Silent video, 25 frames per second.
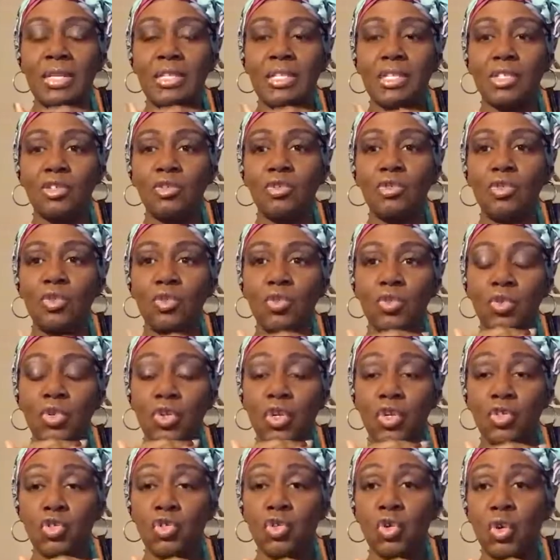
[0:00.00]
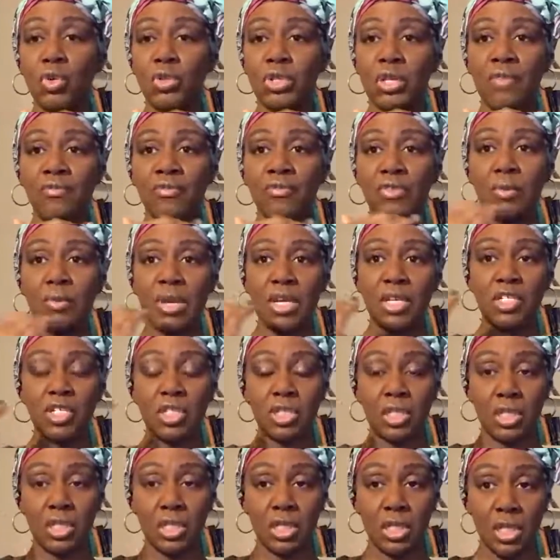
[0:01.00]
and to control the
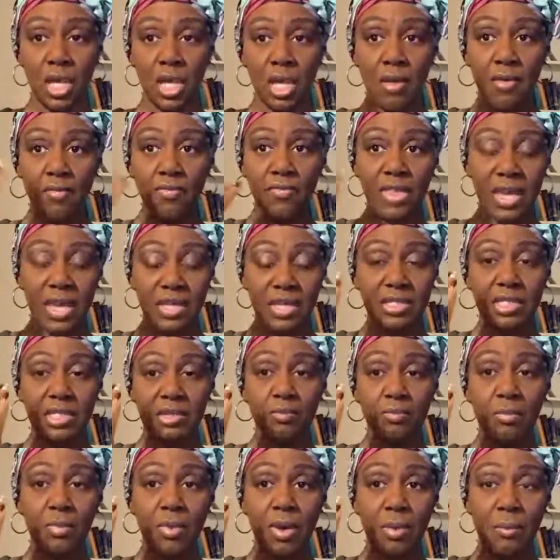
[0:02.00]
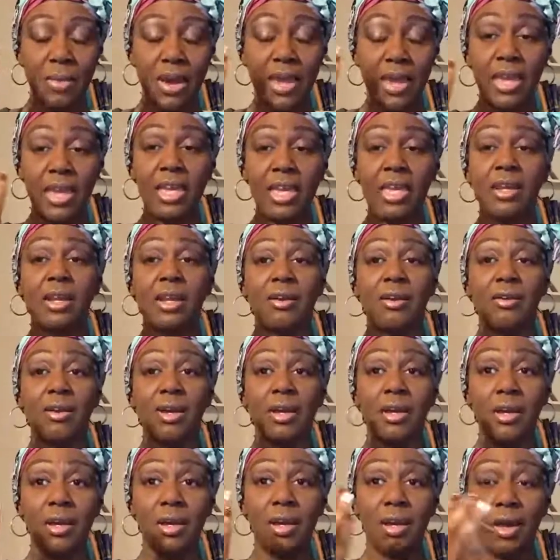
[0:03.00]
inflammation that's in my head
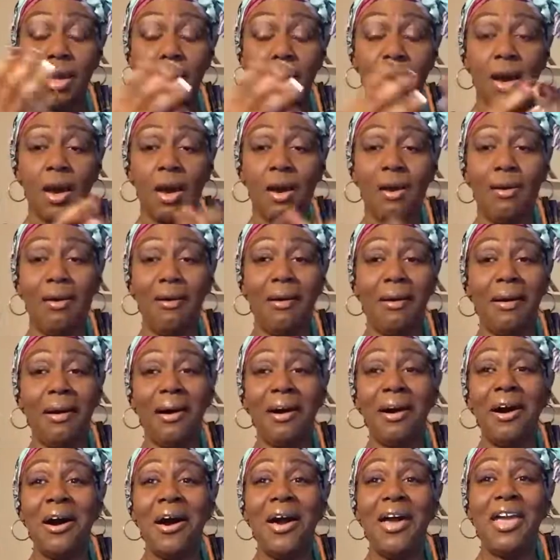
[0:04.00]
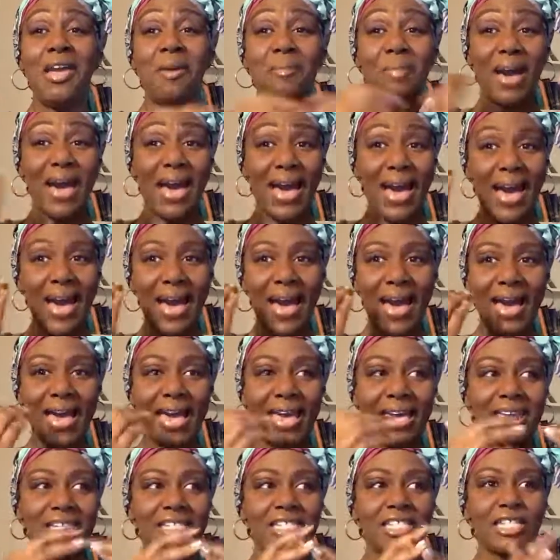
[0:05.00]
area, and my
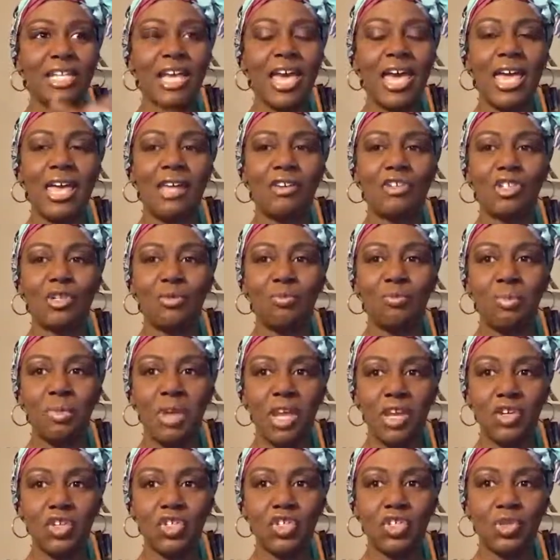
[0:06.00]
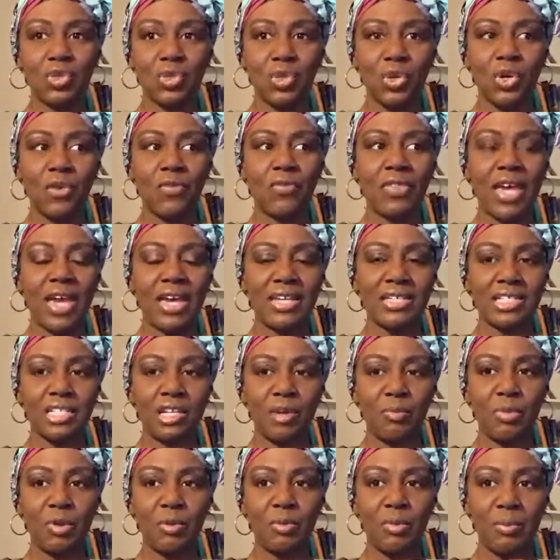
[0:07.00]
eyes, and to make sure that I
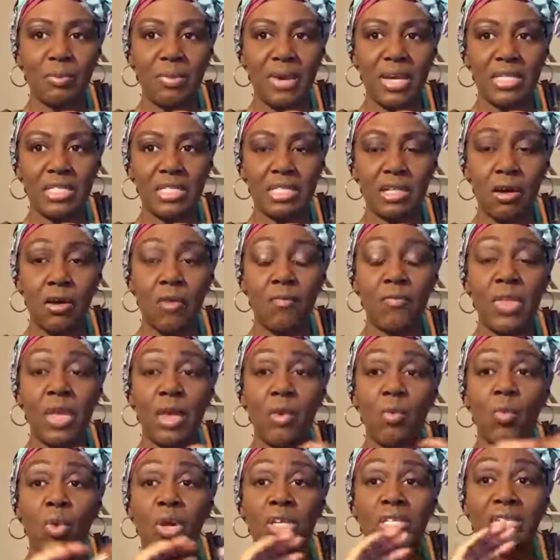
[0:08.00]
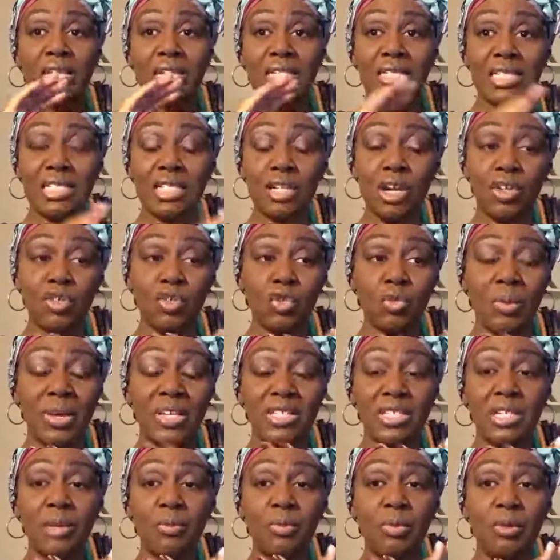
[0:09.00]
supplement myself. And once I start doing my
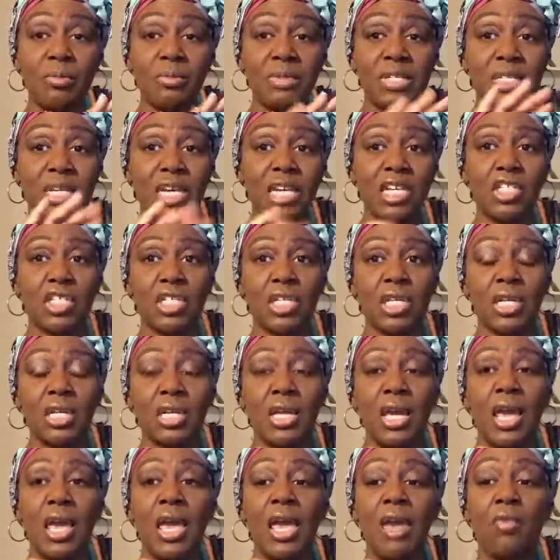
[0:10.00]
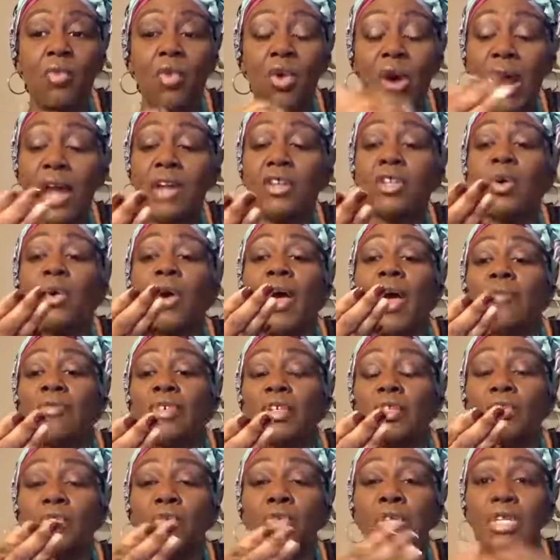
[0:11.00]
supplementation, where I don't have to
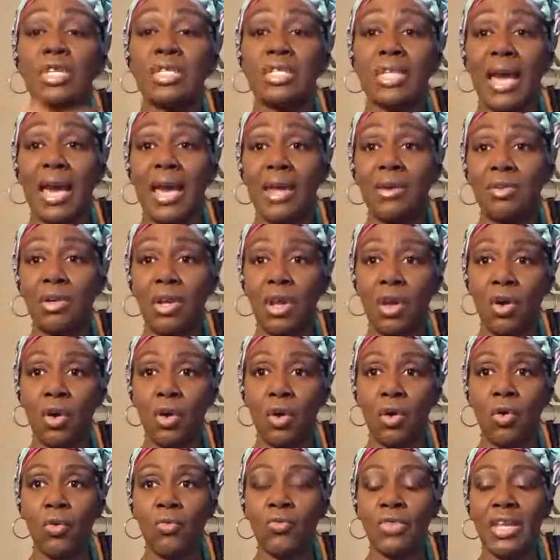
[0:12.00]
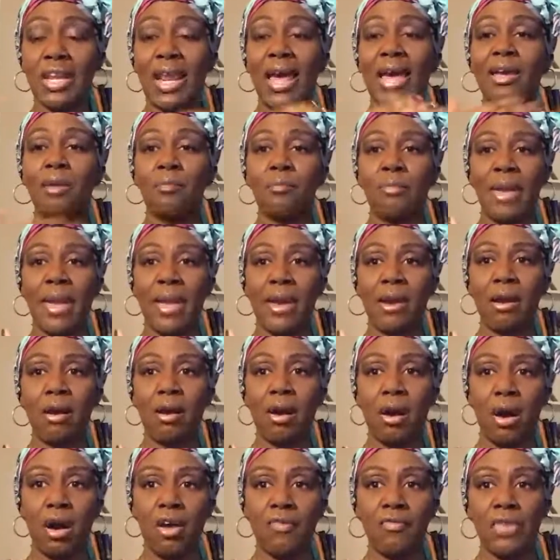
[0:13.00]
do this, I know that I can back
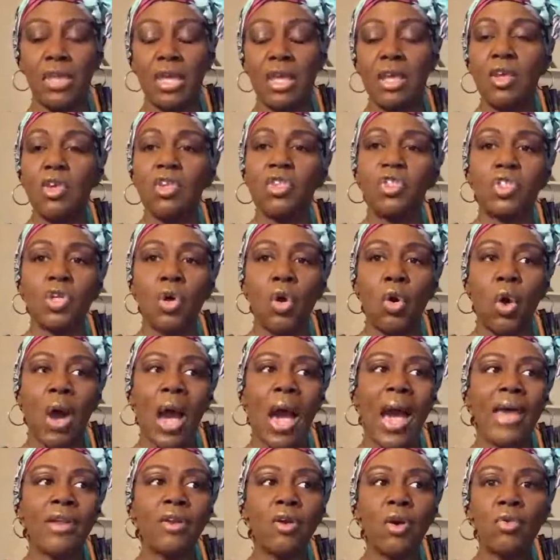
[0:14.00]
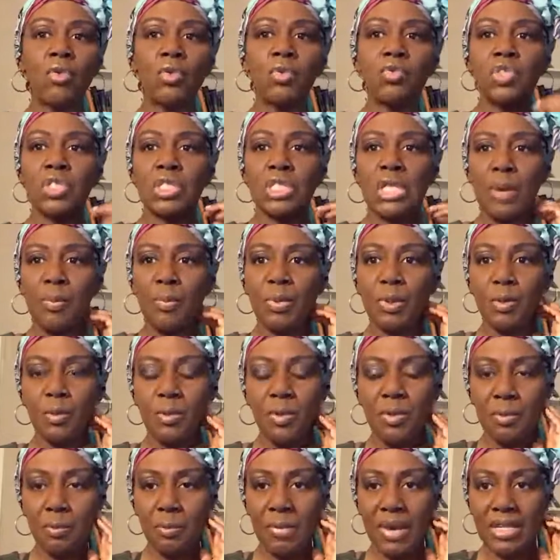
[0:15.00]
off. So I don't
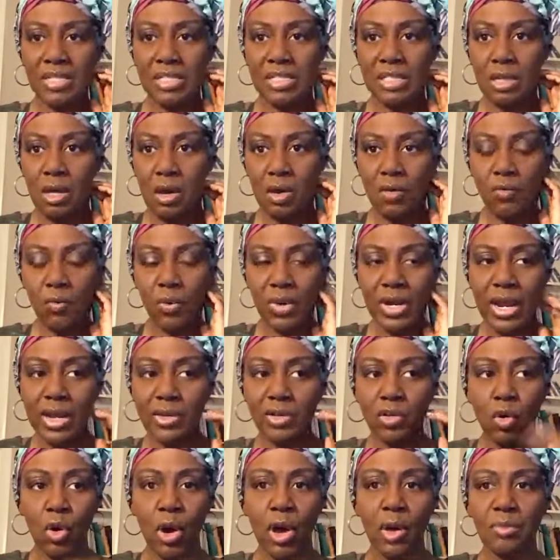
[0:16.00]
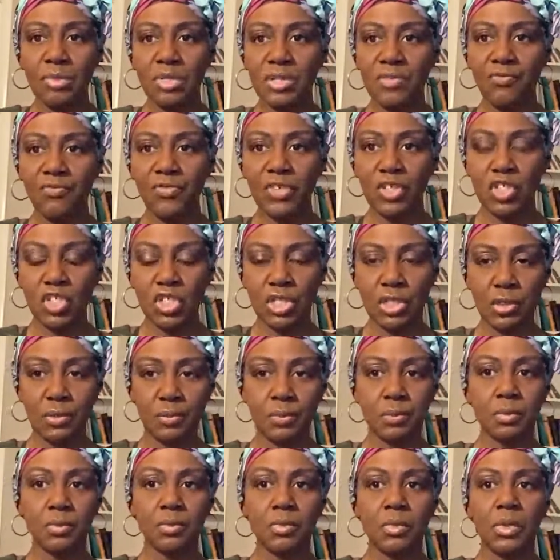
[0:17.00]
supplement myself when I know I'm deficient
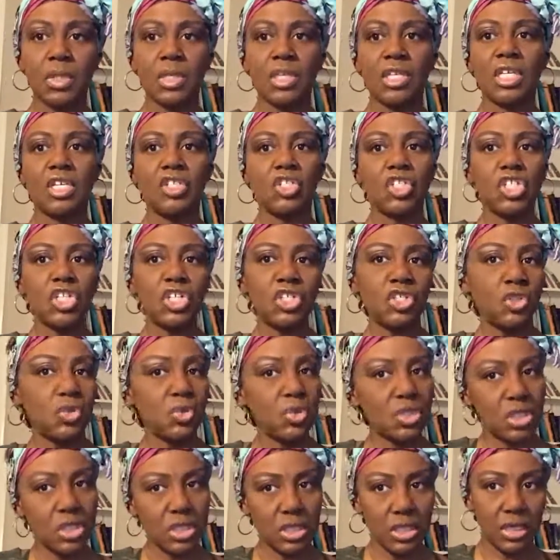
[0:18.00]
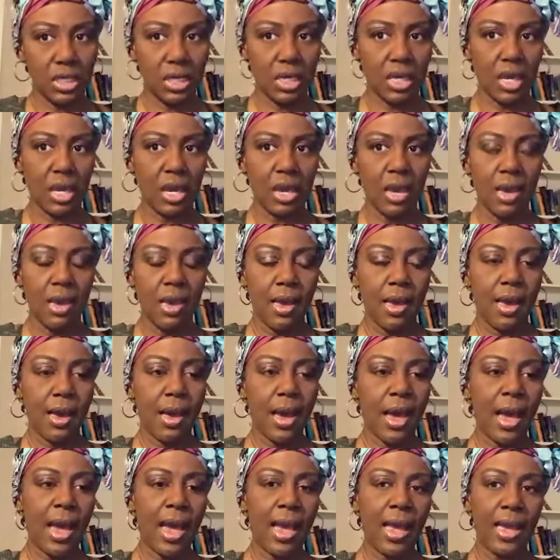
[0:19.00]
continuously.
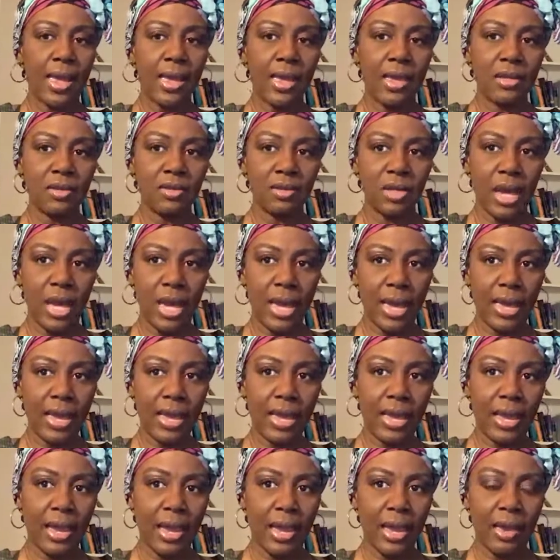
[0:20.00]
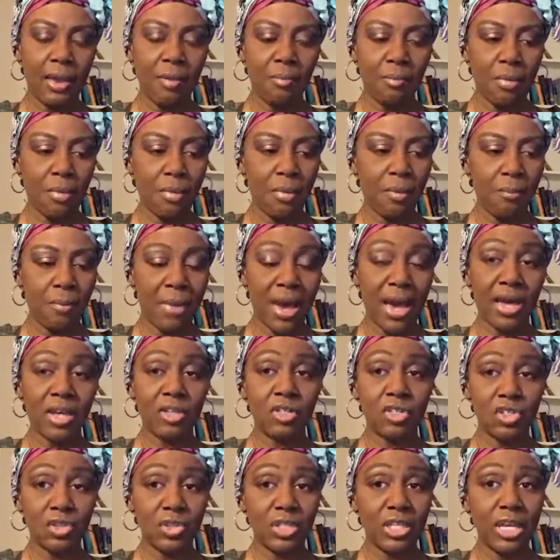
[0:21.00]
I
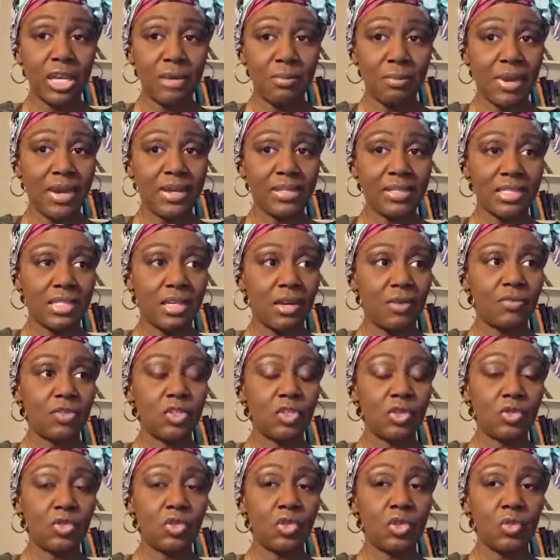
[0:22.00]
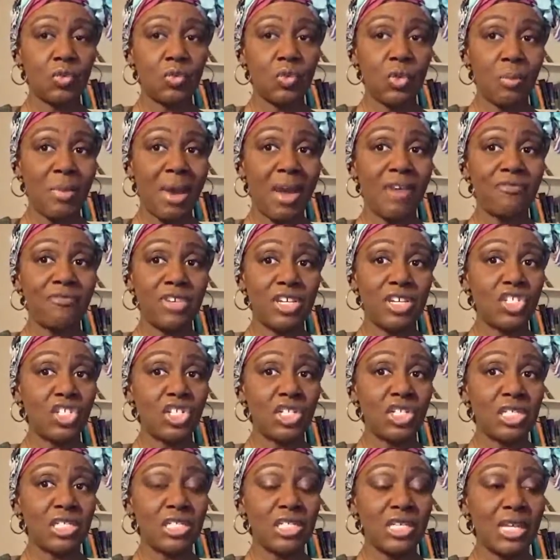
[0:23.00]
modulate myself to when my vision
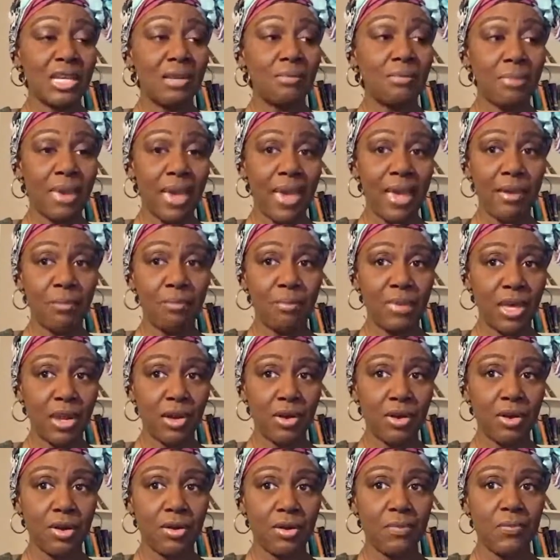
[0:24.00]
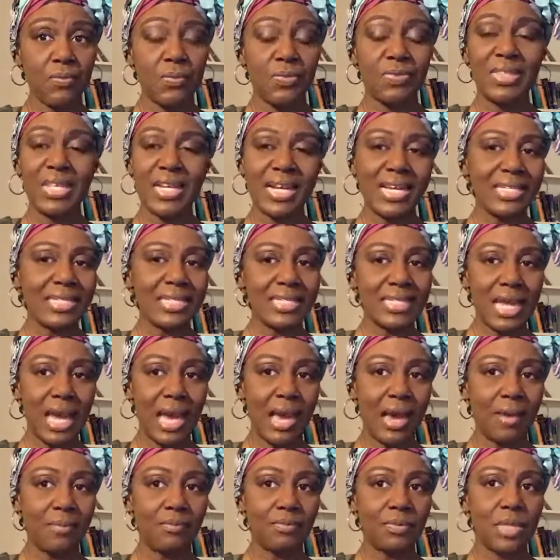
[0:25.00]
is getting better, then I
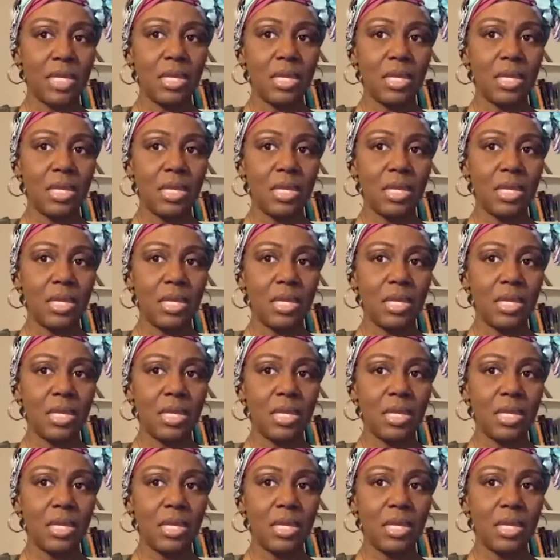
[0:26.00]
stop.